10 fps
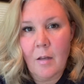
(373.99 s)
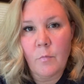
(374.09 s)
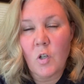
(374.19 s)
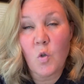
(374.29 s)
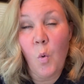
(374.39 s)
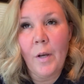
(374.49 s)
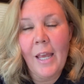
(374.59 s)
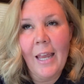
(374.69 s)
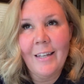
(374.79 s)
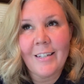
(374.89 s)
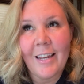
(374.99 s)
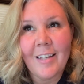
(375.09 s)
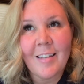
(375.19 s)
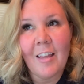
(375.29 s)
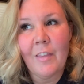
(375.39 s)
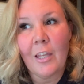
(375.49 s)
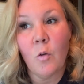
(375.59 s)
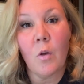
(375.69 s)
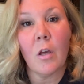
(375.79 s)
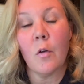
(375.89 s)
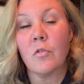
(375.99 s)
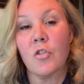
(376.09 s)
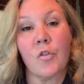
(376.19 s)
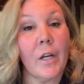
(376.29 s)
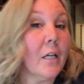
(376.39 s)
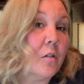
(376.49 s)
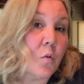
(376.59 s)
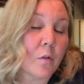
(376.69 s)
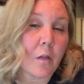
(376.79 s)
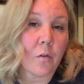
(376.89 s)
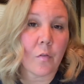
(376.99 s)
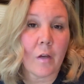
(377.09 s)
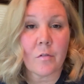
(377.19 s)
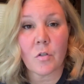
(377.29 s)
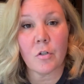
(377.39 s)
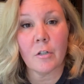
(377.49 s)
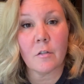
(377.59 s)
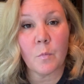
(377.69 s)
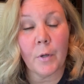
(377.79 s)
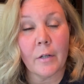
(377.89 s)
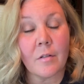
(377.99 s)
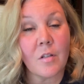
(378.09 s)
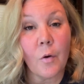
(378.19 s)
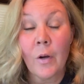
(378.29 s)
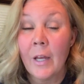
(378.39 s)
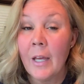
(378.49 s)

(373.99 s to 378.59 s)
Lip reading: up to 28 days, and then you can go straight into another 1,000 Trails park. So